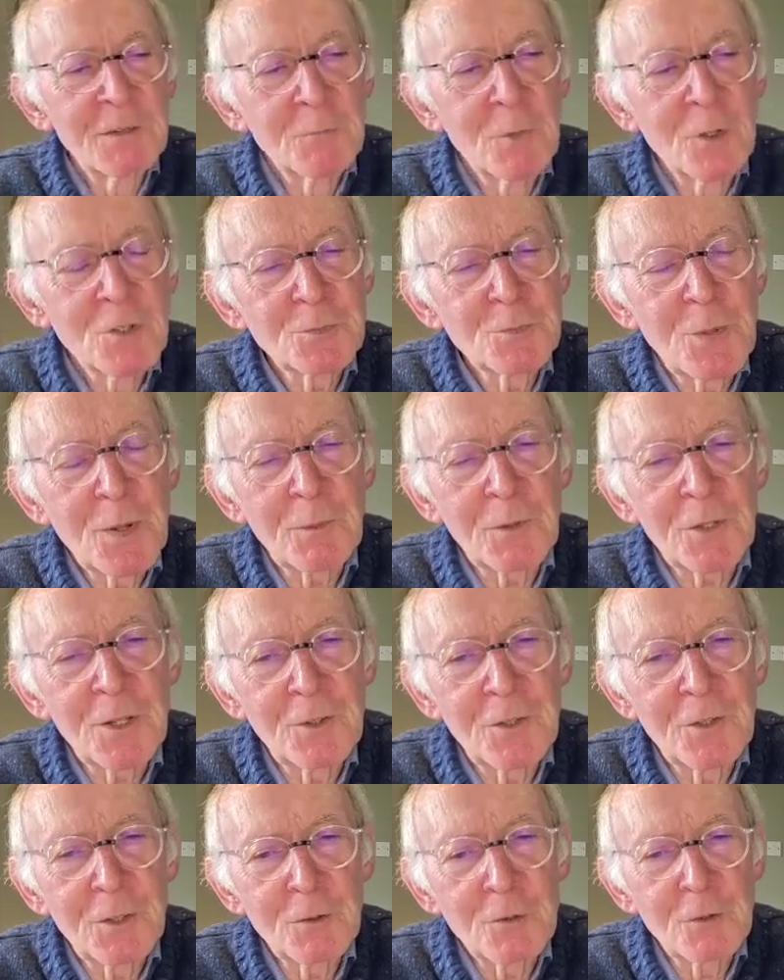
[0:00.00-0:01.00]
most people
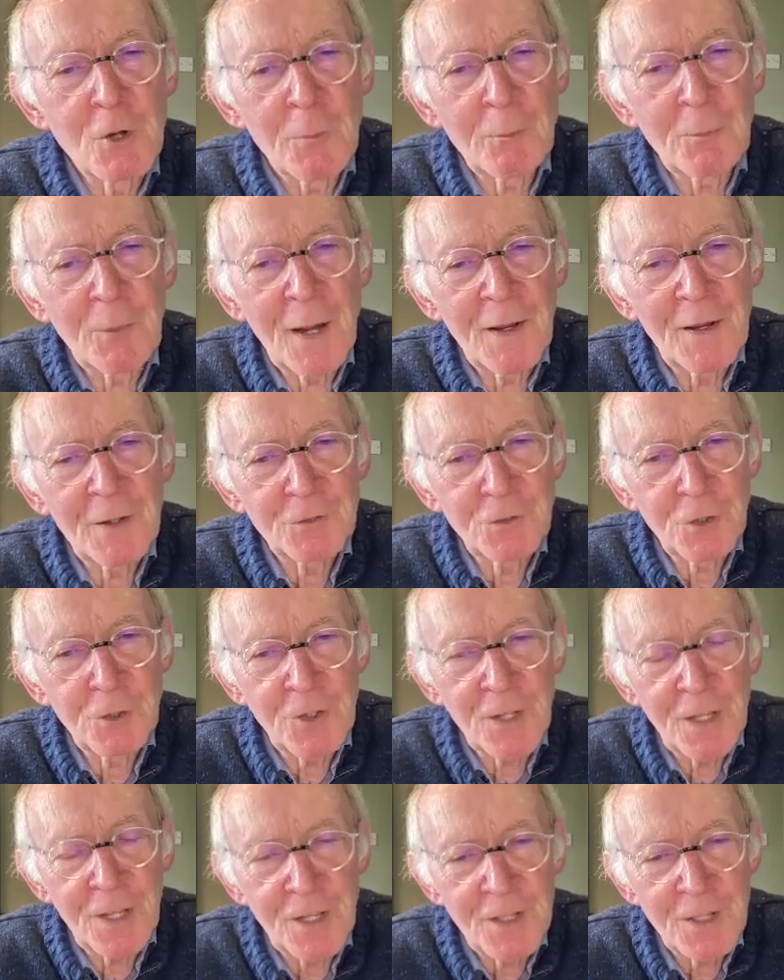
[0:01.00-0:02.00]
who grew up
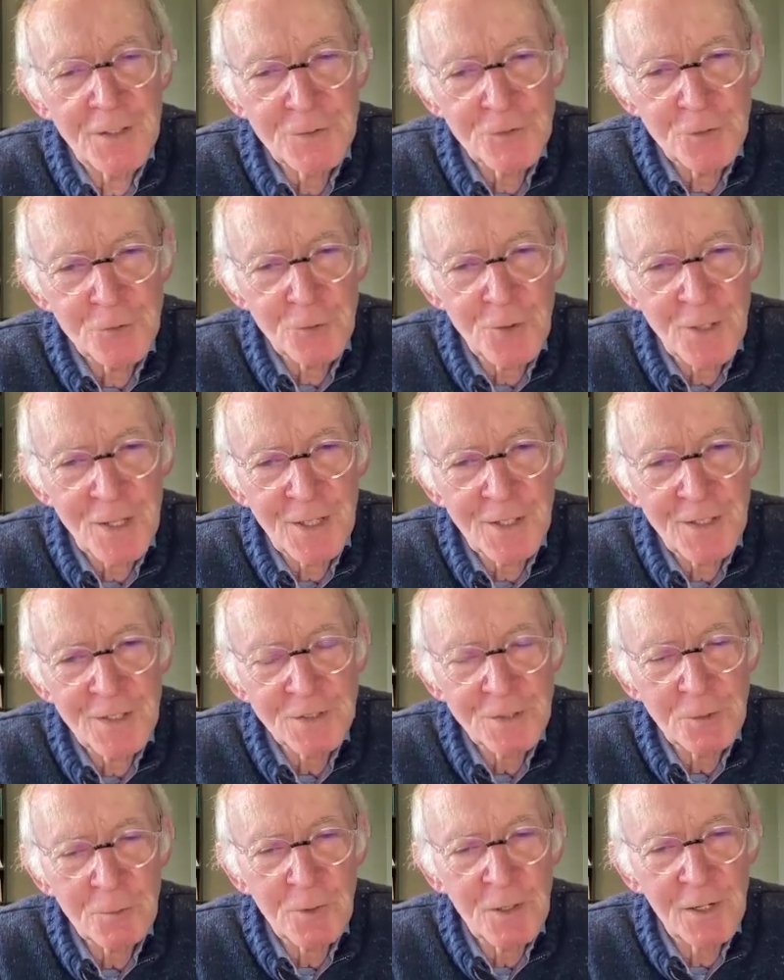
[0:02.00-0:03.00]
during his reign,
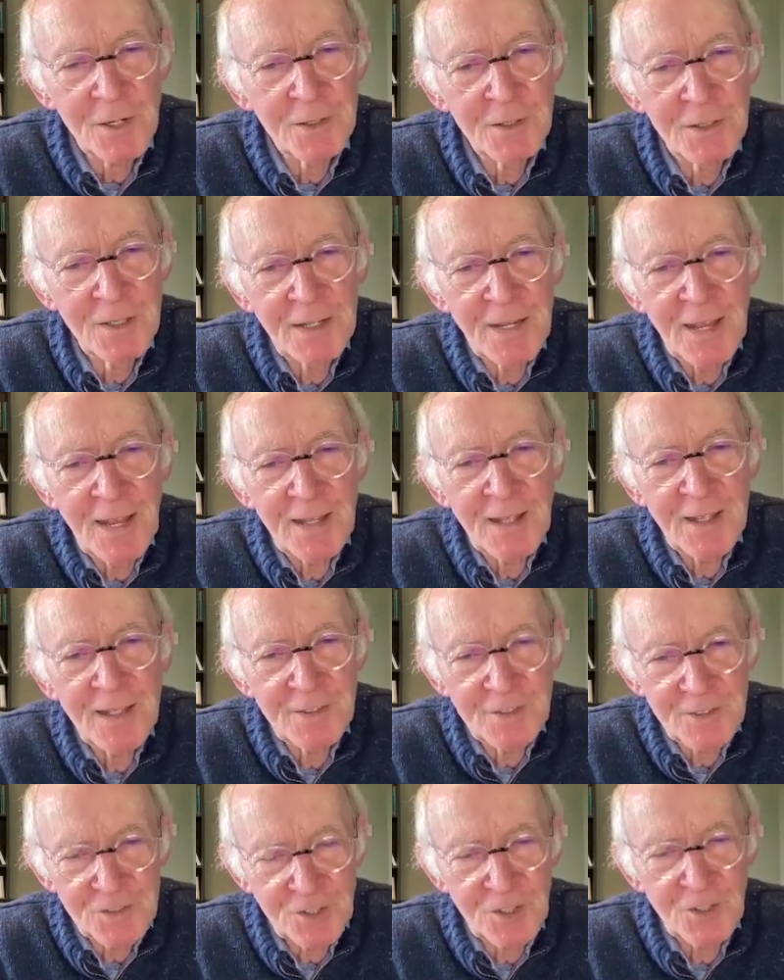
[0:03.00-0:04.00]
as it were,
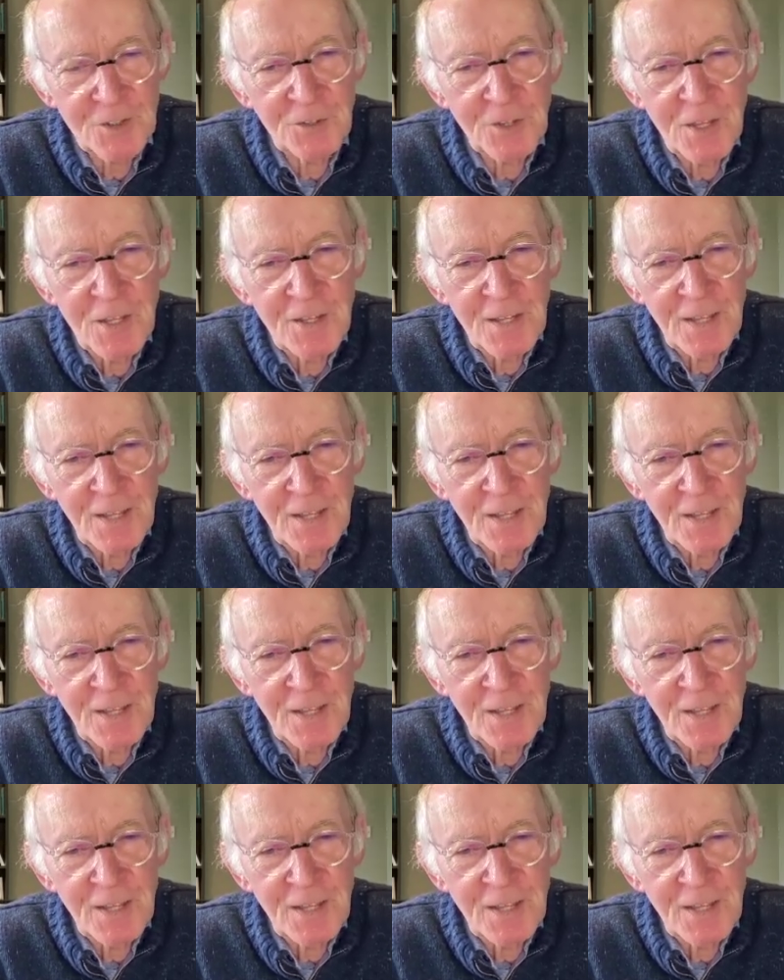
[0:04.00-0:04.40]
in the South